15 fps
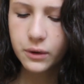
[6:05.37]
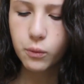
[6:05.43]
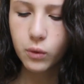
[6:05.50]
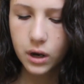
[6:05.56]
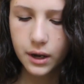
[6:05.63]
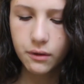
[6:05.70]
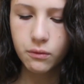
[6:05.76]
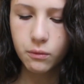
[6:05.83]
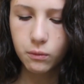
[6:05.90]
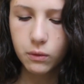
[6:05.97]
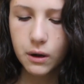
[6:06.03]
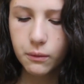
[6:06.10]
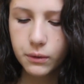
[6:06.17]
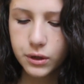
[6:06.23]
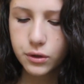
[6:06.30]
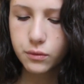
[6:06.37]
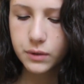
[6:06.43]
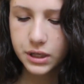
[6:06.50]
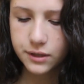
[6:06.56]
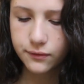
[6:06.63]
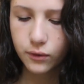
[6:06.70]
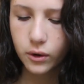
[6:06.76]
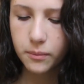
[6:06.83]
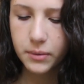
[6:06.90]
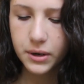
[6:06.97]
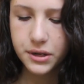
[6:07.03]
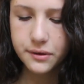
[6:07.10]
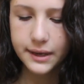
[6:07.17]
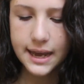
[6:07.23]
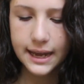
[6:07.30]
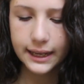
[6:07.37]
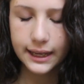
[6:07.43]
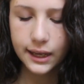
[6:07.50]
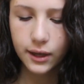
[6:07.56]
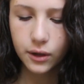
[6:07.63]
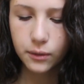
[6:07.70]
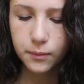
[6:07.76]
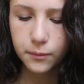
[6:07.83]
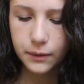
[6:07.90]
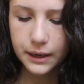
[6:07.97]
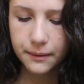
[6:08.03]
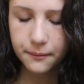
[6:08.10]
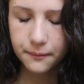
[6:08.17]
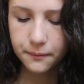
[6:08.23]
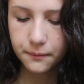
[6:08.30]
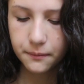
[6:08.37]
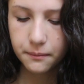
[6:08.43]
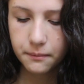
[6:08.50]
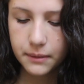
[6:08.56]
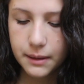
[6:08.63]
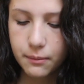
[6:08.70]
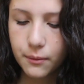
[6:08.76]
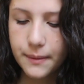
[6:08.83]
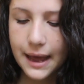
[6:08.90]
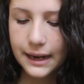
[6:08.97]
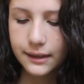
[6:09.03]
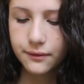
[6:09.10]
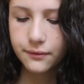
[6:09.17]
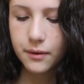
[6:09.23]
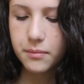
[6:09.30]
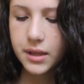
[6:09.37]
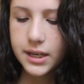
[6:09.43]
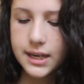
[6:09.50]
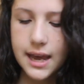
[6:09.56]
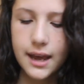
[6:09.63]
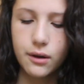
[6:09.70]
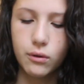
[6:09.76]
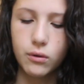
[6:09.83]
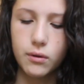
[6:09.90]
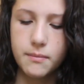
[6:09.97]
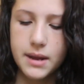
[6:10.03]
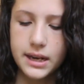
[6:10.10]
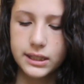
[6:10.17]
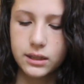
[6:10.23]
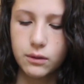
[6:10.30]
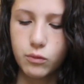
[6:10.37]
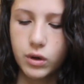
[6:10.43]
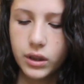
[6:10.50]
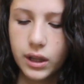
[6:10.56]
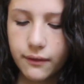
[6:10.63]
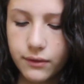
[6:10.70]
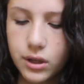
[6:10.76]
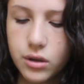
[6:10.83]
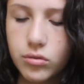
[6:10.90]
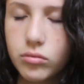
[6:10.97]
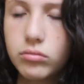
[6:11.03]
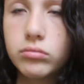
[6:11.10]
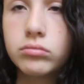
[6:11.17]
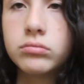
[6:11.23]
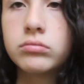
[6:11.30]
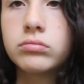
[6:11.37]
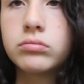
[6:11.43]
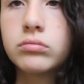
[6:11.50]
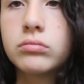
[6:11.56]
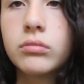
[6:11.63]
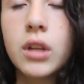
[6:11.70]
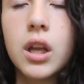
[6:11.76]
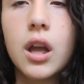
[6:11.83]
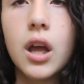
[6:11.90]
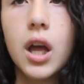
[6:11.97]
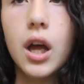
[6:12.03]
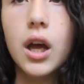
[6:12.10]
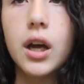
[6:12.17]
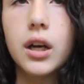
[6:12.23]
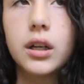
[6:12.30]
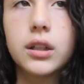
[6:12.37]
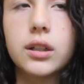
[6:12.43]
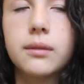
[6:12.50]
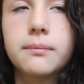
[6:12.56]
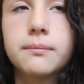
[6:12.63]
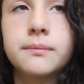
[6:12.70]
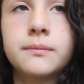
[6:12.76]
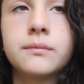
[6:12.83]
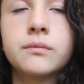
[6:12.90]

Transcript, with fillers: one, what would you wish for, but you can't kill, bring people back from the dead, or make someone love you?